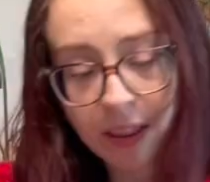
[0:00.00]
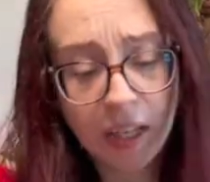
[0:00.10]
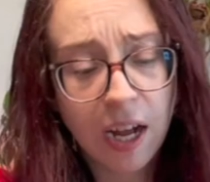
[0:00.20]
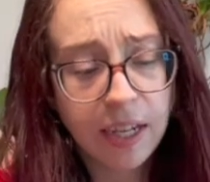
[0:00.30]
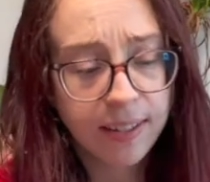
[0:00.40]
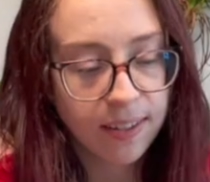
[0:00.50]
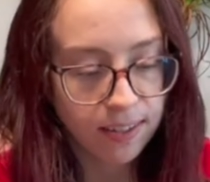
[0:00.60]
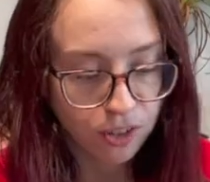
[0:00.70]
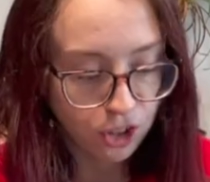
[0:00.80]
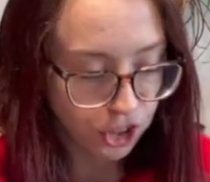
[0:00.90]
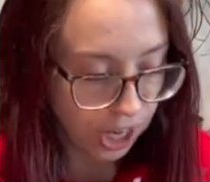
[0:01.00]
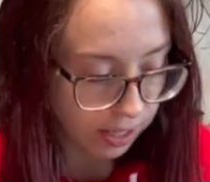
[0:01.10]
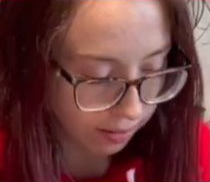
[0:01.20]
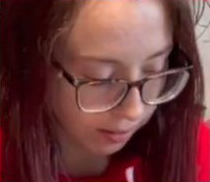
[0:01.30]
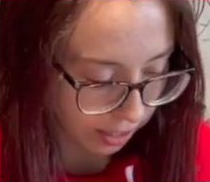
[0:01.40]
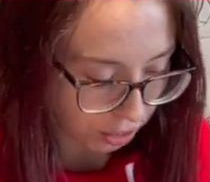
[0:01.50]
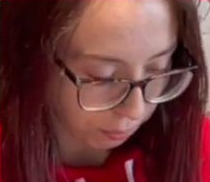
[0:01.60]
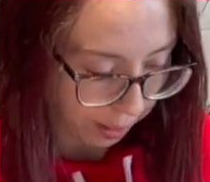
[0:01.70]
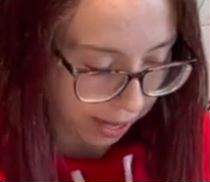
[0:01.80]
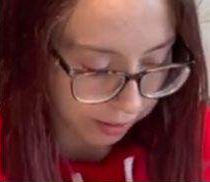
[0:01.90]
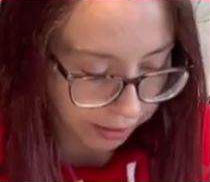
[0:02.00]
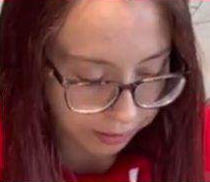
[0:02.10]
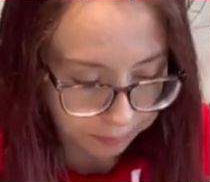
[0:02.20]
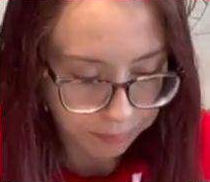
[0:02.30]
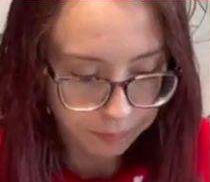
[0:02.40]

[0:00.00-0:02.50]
a shell stitch pattern.